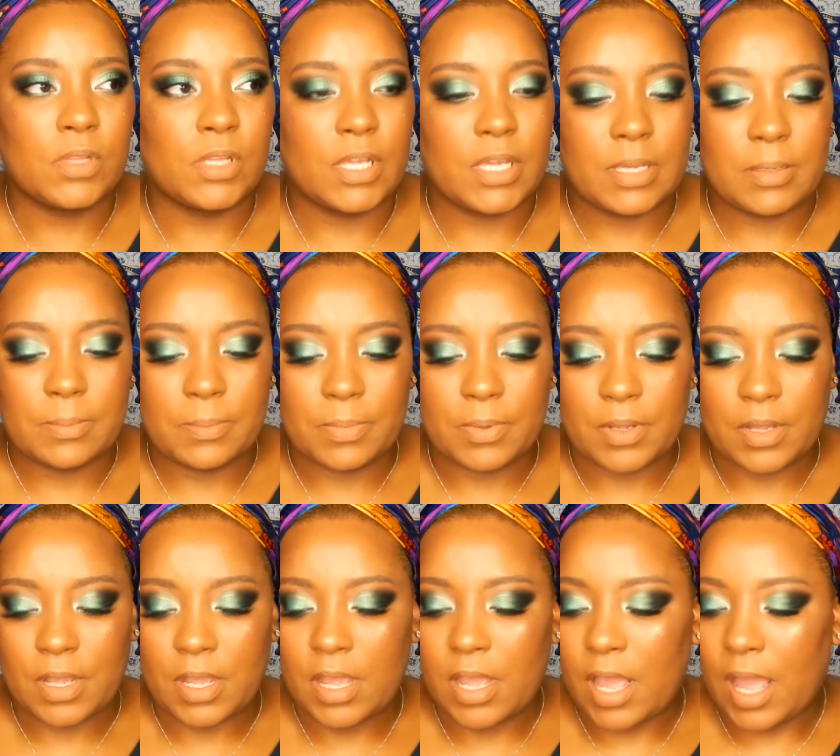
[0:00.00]
lip.
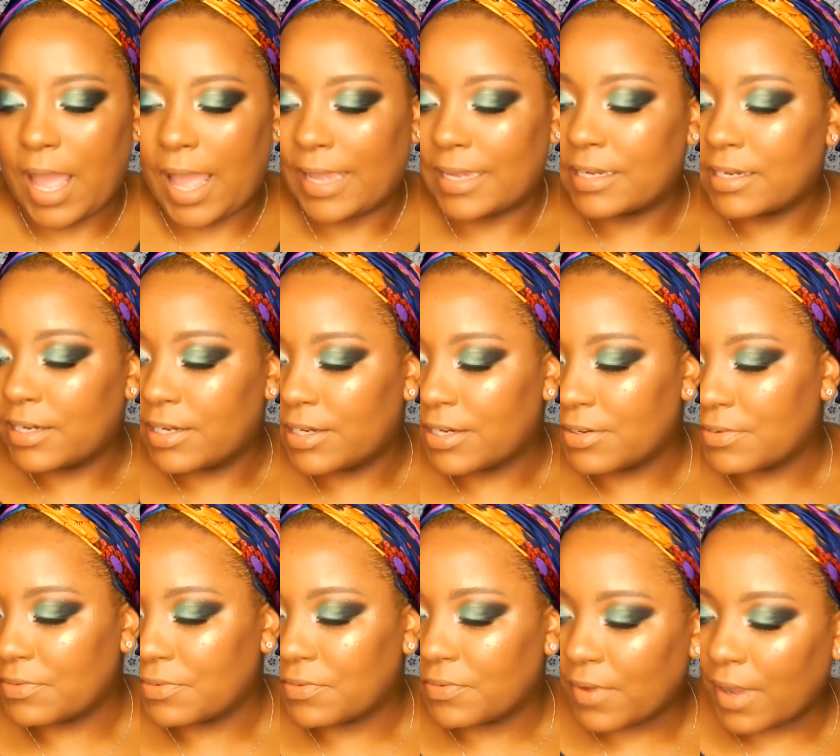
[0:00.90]
I
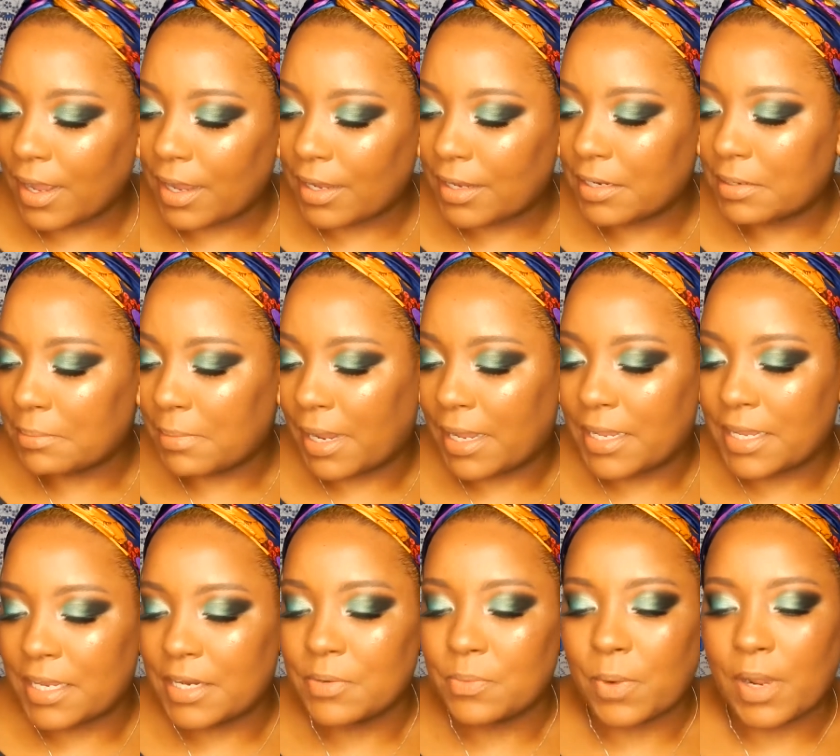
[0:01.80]
couldn't find my
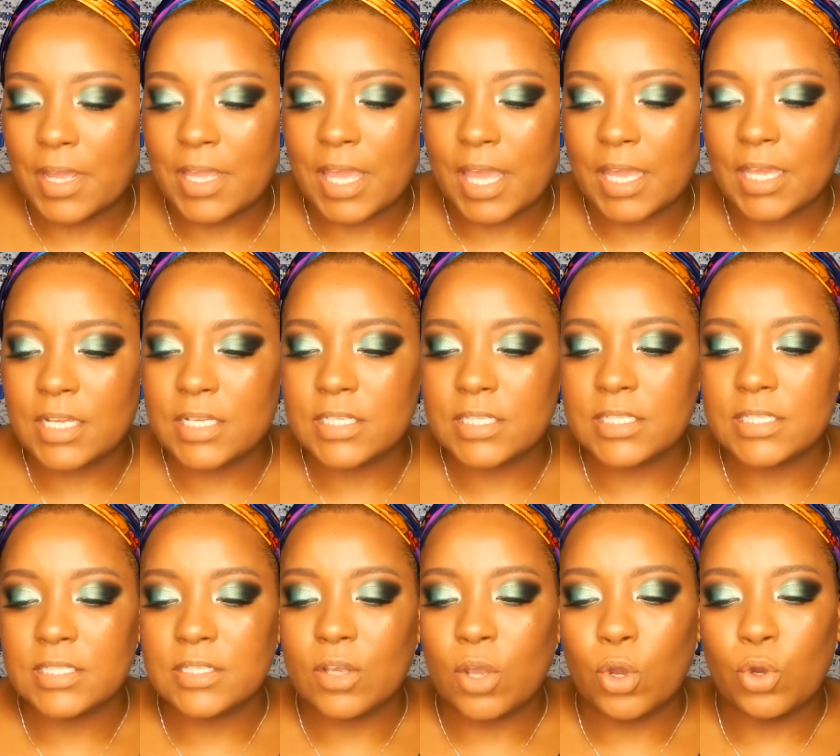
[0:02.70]

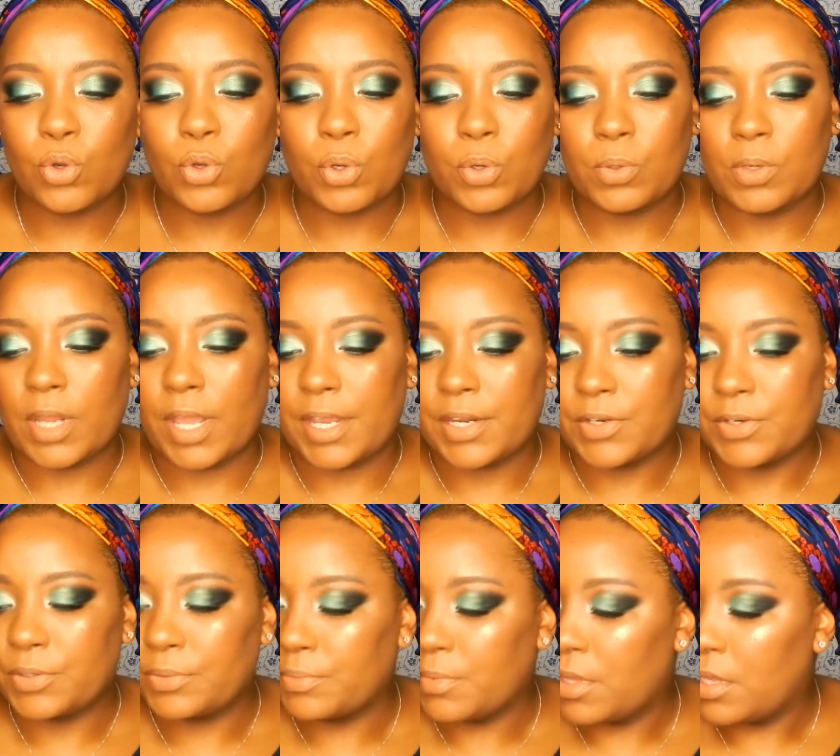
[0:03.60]
NYX KOKO
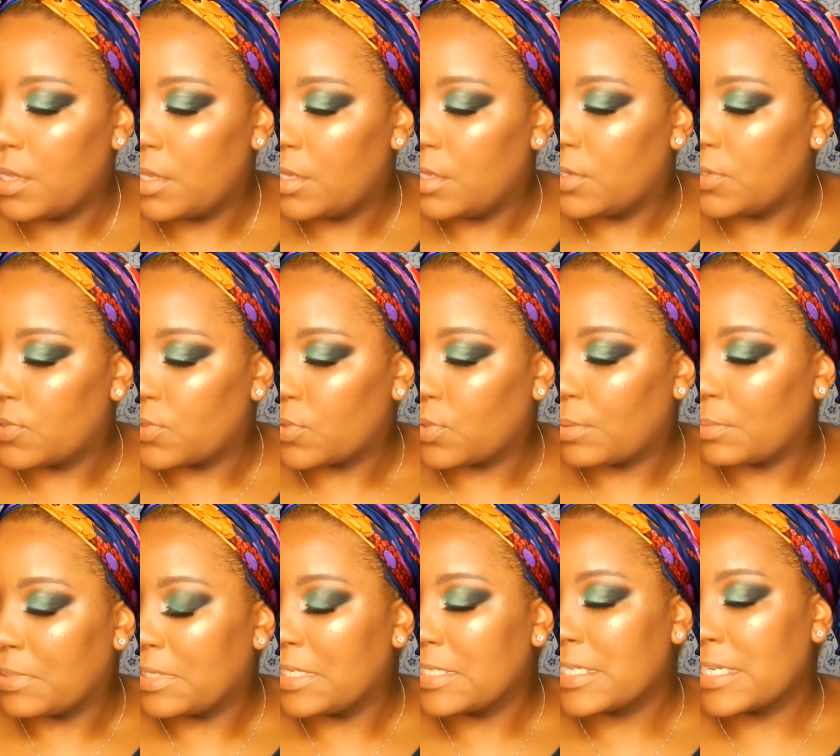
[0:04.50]
liner, so I'm
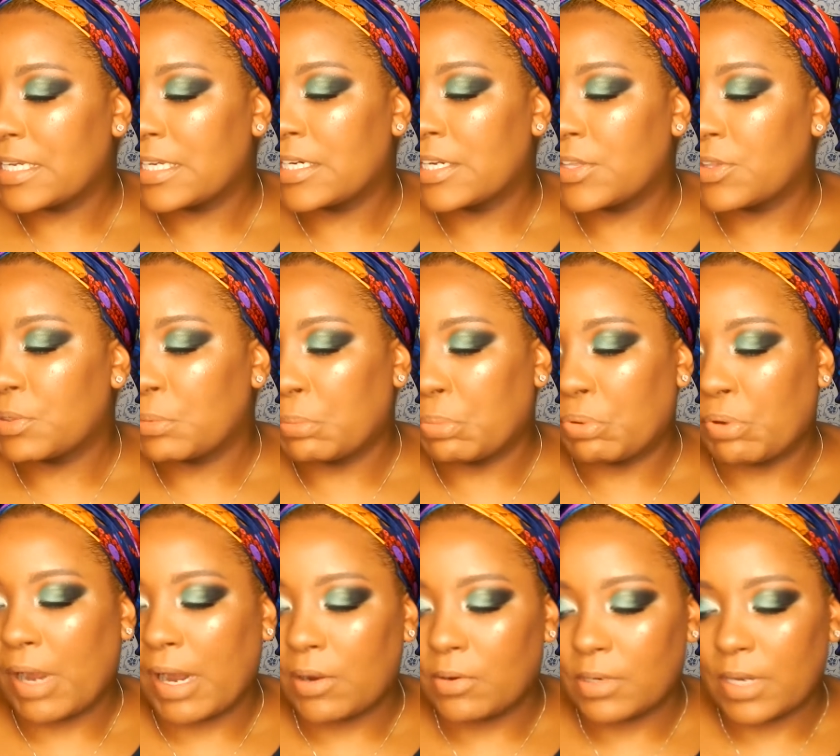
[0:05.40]
gonna take another
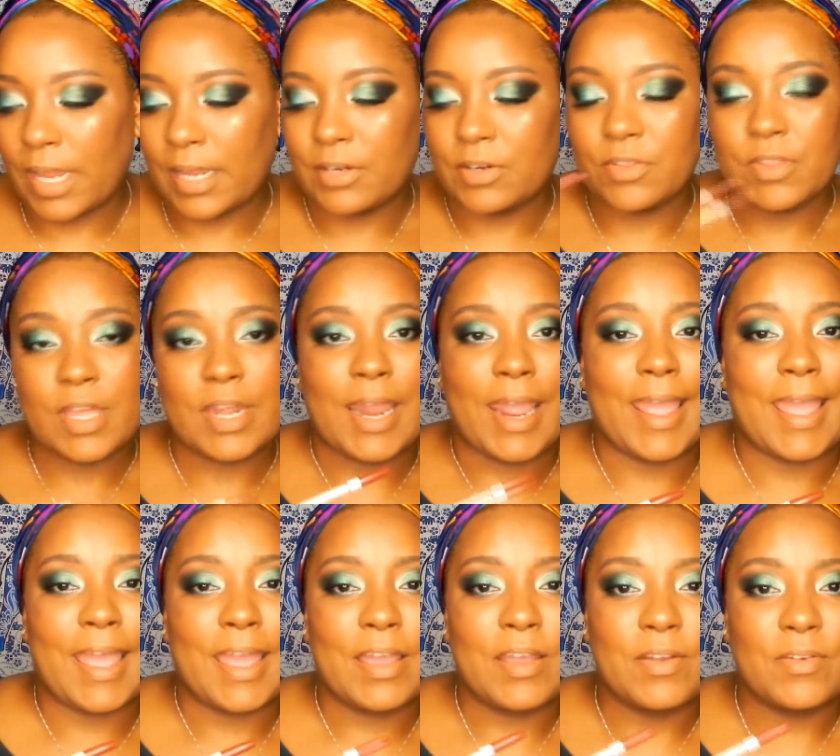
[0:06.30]
brown liner that I
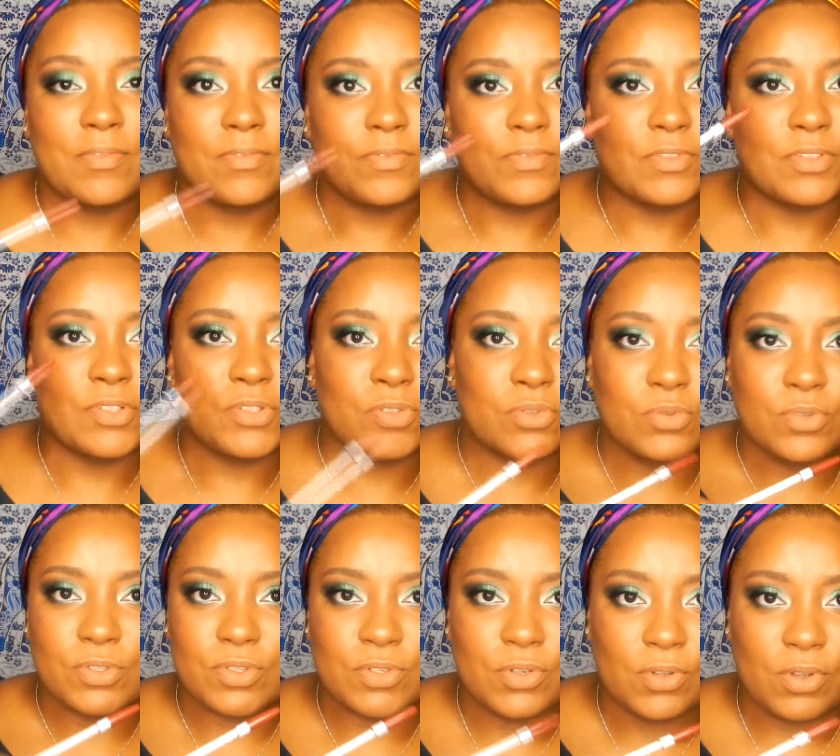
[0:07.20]
have. The
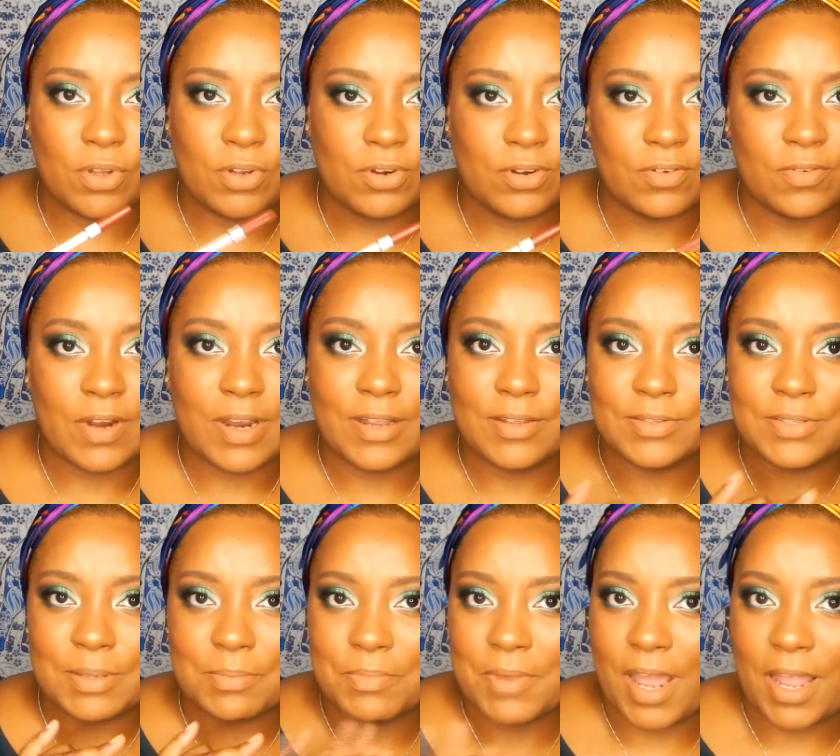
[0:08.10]
store is no longer around,
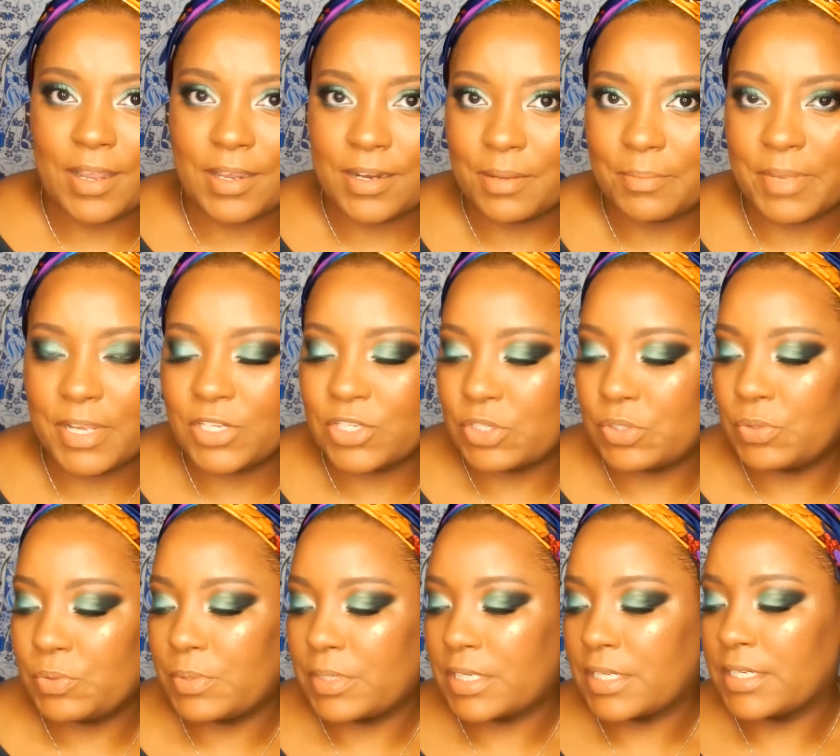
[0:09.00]
so I'm not gonna mention
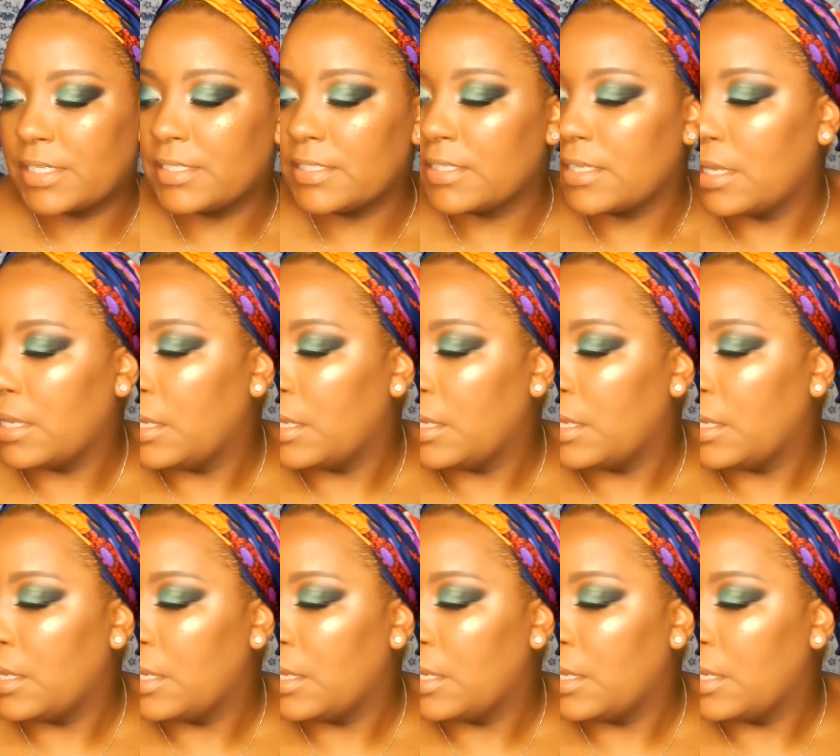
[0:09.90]
who it is,